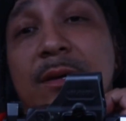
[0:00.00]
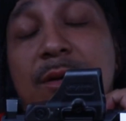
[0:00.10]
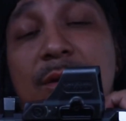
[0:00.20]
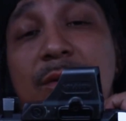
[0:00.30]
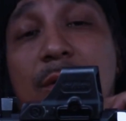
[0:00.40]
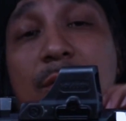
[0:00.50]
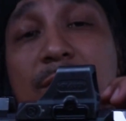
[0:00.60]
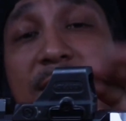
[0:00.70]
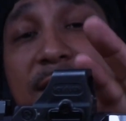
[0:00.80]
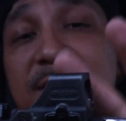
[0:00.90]
You know, the
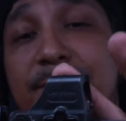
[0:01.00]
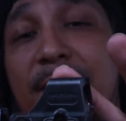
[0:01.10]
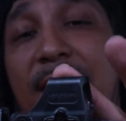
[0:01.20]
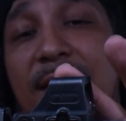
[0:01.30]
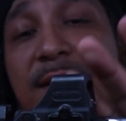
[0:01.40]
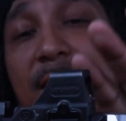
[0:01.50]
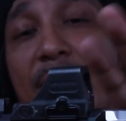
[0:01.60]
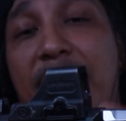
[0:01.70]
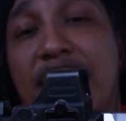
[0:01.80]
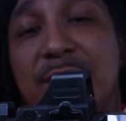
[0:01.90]
only thing that's bad is that they're
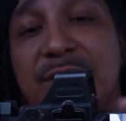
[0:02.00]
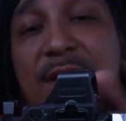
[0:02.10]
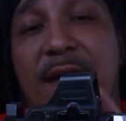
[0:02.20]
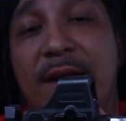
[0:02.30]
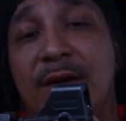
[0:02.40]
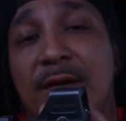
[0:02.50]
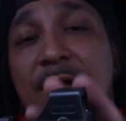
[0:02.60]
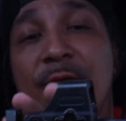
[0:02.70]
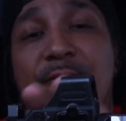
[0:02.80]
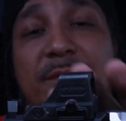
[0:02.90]
made in China
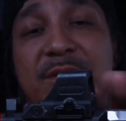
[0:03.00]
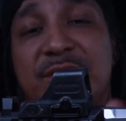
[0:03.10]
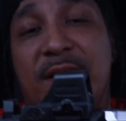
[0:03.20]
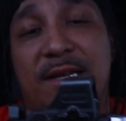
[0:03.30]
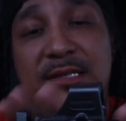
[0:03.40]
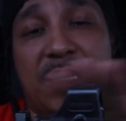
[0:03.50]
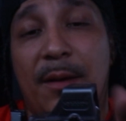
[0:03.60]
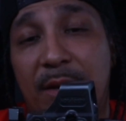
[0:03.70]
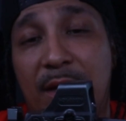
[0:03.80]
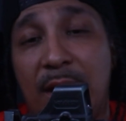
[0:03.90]
from a Chinese
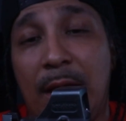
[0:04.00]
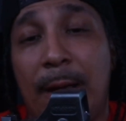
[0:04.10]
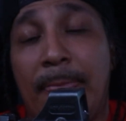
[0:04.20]
company,